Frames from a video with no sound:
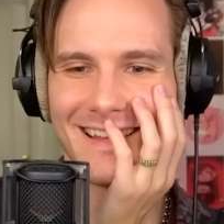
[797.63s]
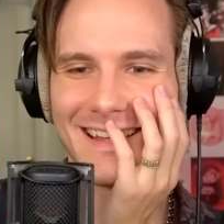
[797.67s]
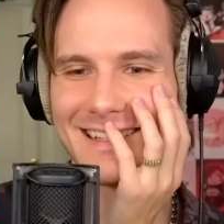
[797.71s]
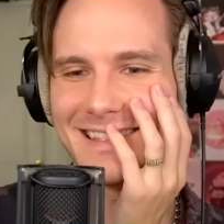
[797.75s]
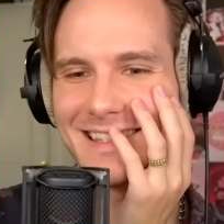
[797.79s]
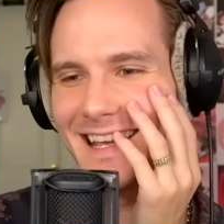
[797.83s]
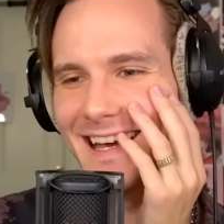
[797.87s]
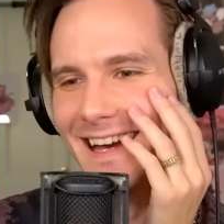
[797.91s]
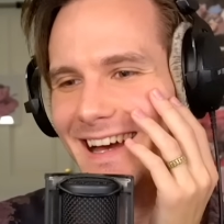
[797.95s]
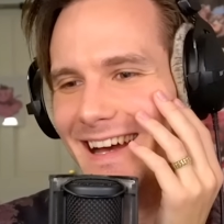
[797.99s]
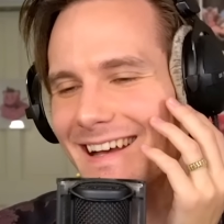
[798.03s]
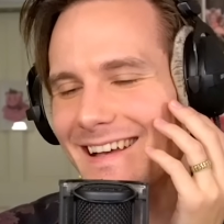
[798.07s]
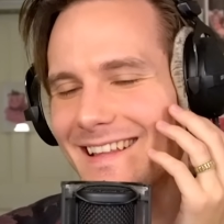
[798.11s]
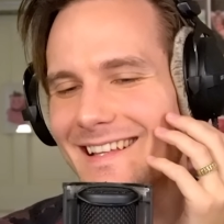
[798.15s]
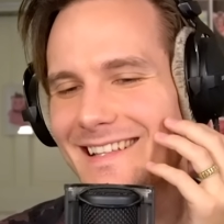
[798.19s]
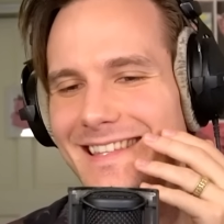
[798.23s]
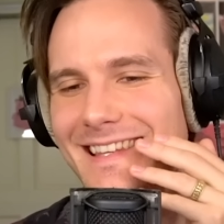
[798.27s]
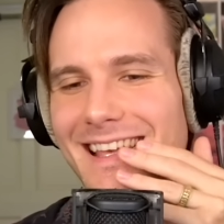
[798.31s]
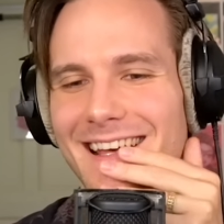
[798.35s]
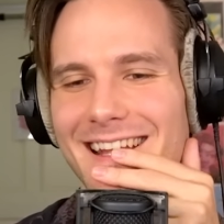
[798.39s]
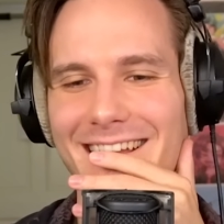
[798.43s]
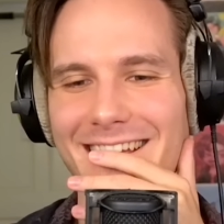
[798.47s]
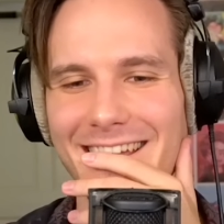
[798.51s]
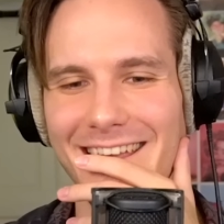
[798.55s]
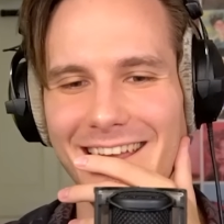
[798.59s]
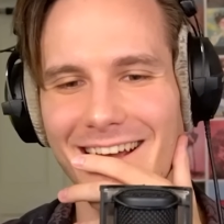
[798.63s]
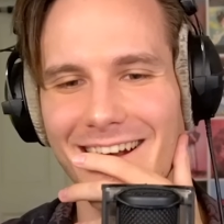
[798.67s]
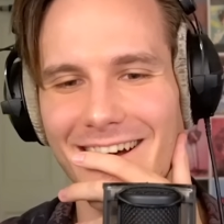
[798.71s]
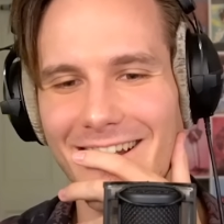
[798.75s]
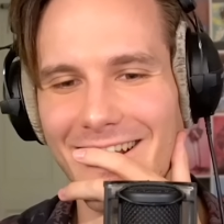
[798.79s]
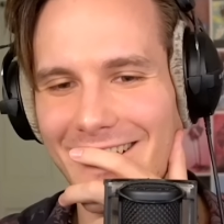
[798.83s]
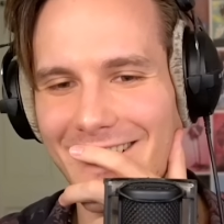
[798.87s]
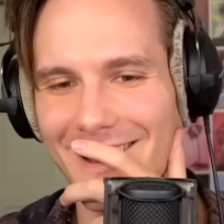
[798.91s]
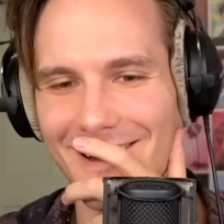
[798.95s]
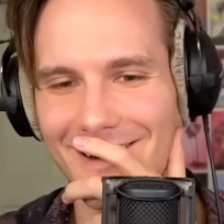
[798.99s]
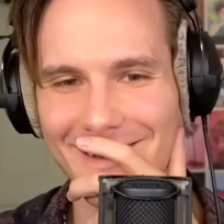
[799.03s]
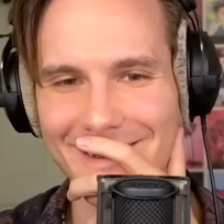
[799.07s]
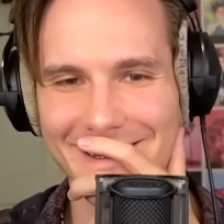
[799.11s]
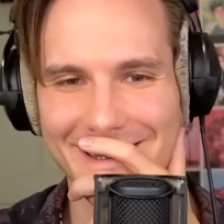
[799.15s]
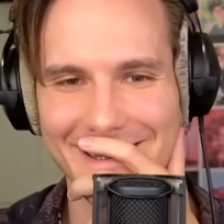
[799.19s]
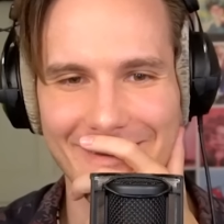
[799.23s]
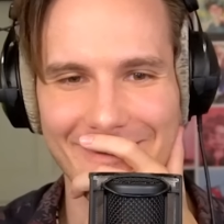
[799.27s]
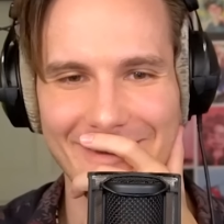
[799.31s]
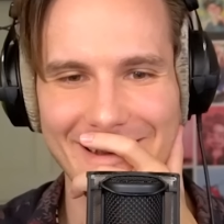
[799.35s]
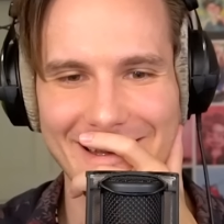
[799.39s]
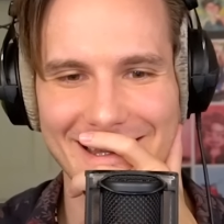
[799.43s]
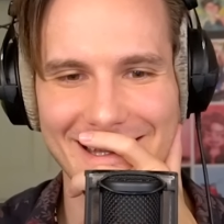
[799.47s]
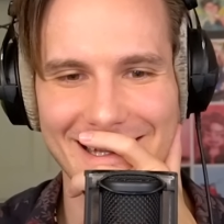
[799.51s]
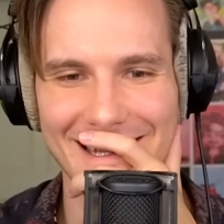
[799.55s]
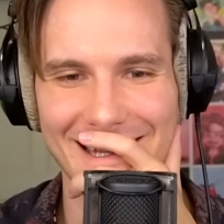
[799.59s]
that's kind, that's kind of chaotic wholesome,
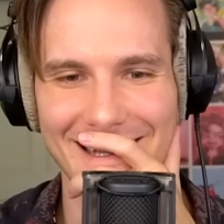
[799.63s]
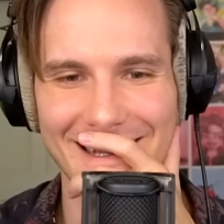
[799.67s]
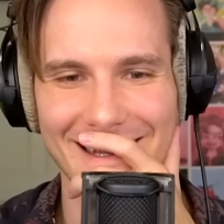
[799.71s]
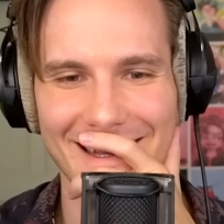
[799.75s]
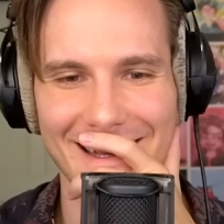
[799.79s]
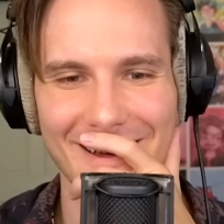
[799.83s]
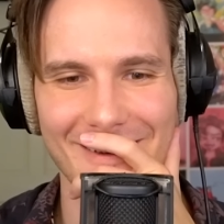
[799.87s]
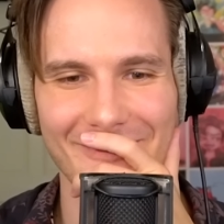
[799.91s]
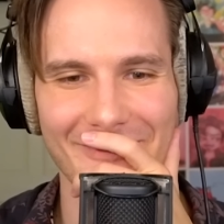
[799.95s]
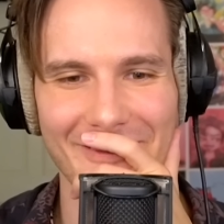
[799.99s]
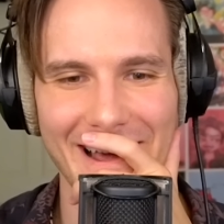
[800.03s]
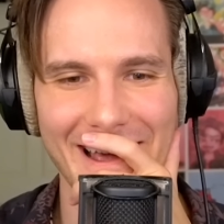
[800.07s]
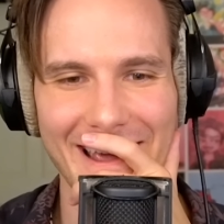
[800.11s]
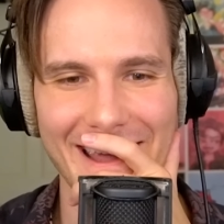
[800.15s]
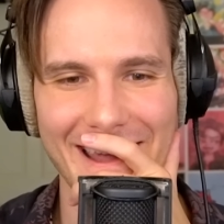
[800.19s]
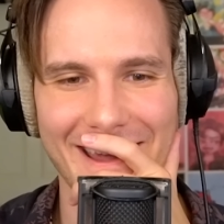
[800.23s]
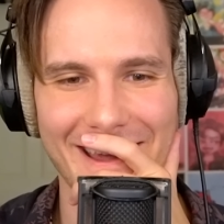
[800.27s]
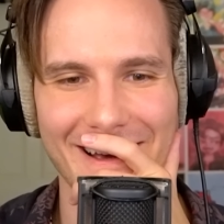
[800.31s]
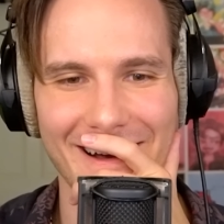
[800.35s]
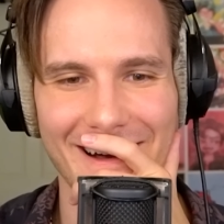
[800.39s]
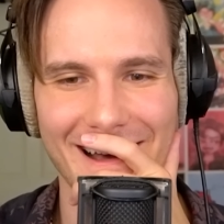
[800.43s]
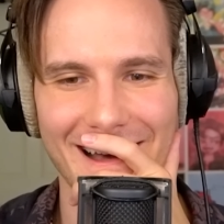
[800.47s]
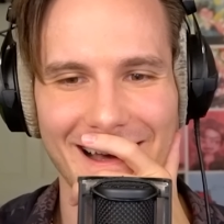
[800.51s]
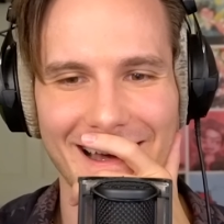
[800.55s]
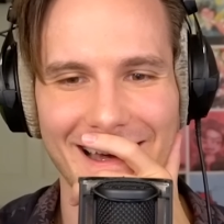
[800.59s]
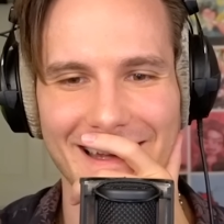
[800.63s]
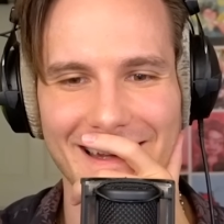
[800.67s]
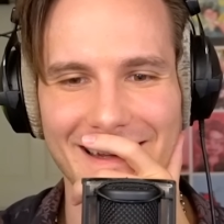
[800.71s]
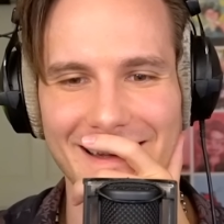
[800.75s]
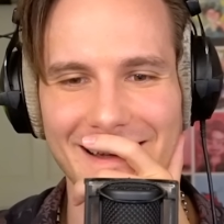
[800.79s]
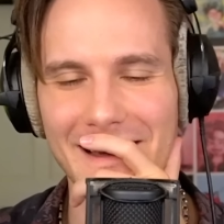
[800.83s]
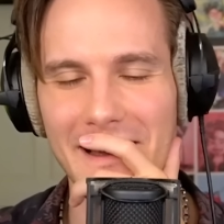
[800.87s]
isn't it? My god.